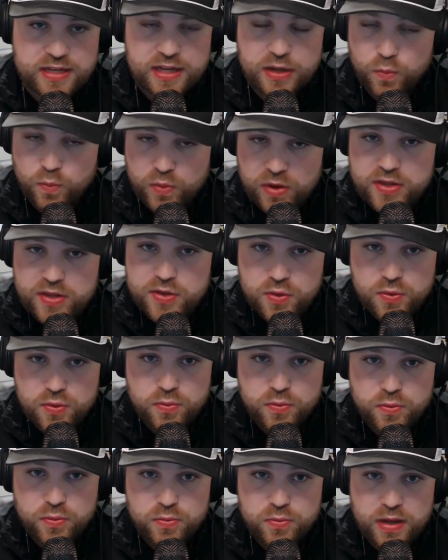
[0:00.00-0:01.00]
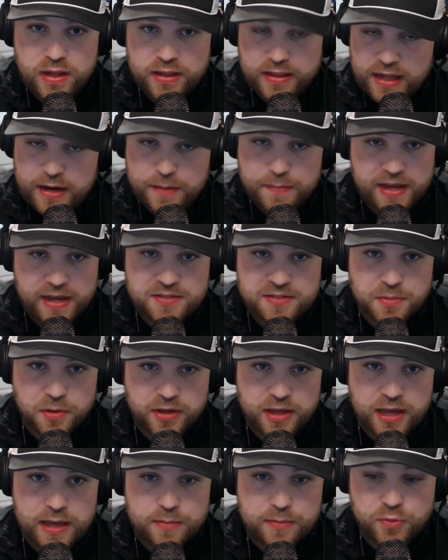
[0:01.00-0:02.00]
can win you a lot of basketball
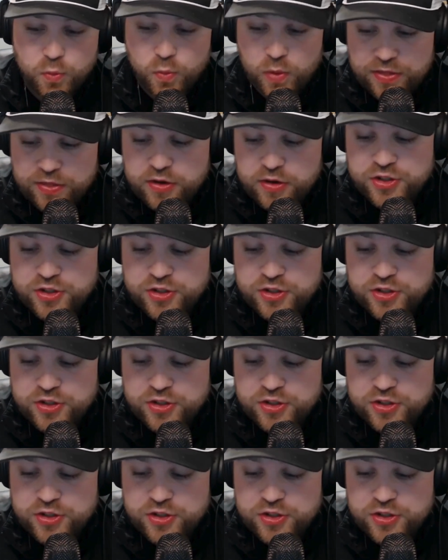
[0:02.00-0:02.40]
games when they're